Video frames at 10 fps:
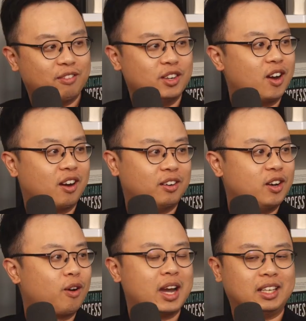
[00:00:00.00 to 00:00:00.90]
have
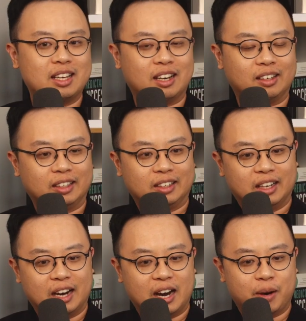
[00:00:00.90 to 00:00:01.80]
no idea.
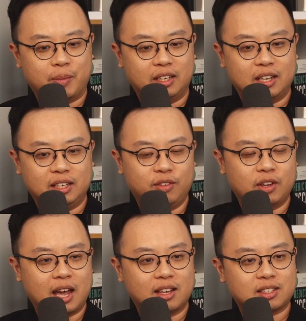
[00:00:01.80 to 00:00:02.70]
And
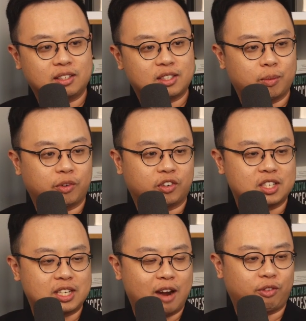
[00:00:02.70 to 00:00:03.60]
even asking some of our
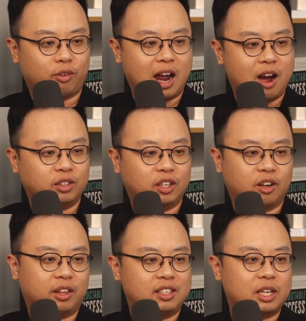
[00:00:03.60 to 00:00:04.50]
staff around,
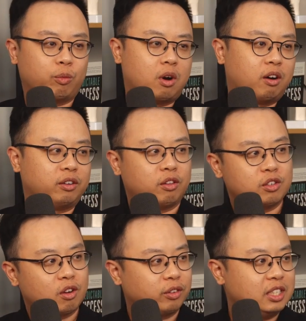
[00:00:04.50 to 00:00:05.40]
they said, well,
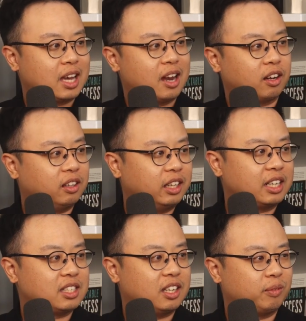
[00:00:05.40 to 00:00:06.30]
there's all these kind of
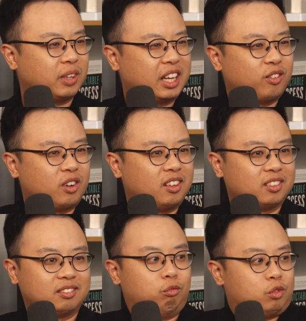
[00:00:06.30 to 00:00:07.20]
clinics here. I'm like,
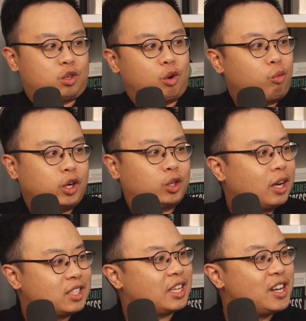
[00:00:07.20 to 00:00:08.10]
well, so where do
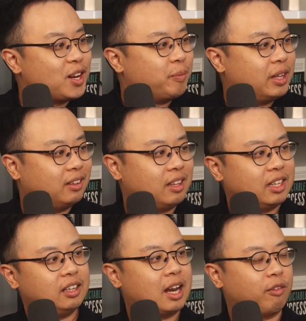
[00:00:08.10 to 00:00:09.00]
I send them? And they
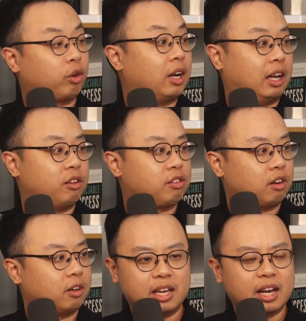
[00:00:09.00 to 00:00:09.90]
didn't have a great
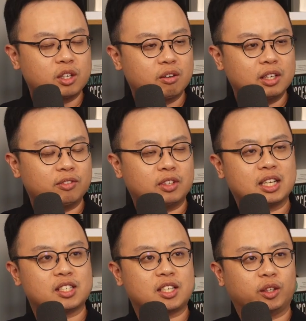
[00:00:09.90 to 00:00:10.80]
answer. And I don't even
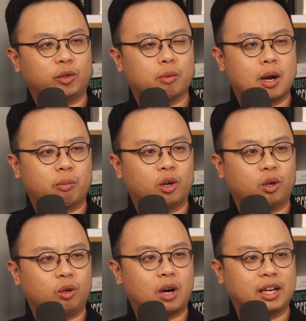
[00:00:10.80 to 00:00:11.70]
necessarily remember
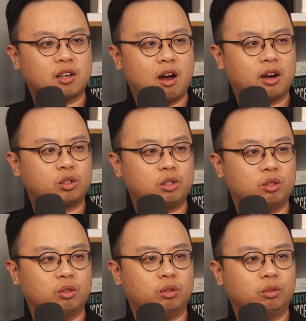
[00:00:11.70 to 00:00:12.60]
who I talked
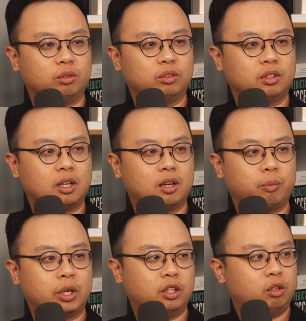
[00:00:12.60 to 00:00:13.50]
to,
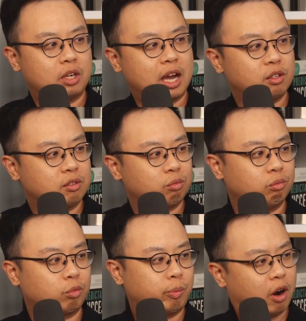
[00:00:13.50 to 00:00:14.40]
but you guys
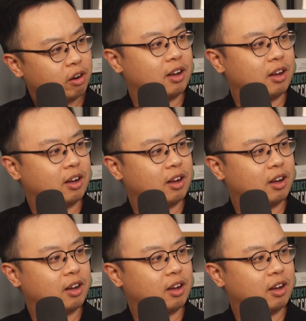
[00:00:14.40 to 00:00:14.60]
were part of the